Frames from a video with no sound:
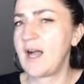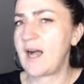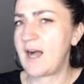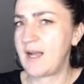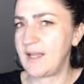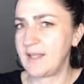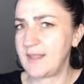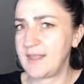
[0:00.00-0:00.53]

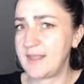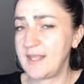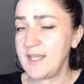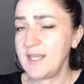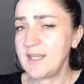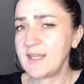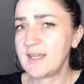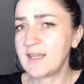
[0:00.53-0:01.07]
I
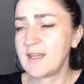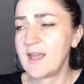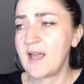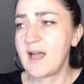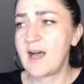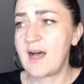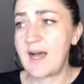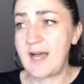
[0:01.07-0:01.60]
think
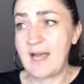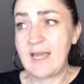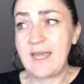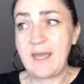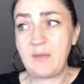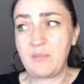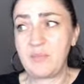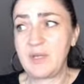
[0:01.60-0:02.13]
I
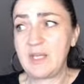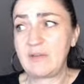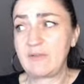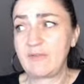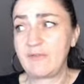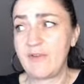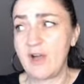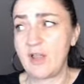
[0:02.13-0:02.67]
am being
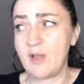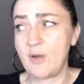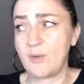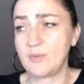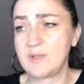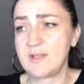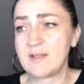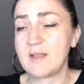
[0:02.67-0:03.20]

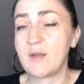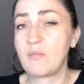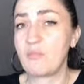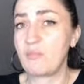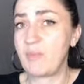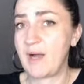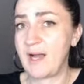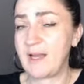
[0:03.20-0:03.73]
followed
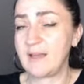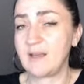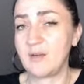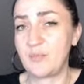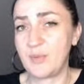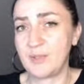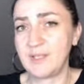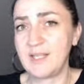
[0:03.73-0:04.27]
by a
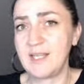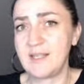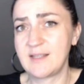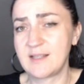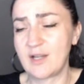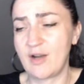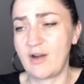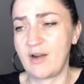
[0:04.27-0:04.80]
police
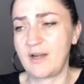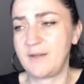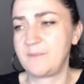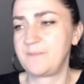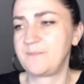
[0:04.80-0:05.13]
car.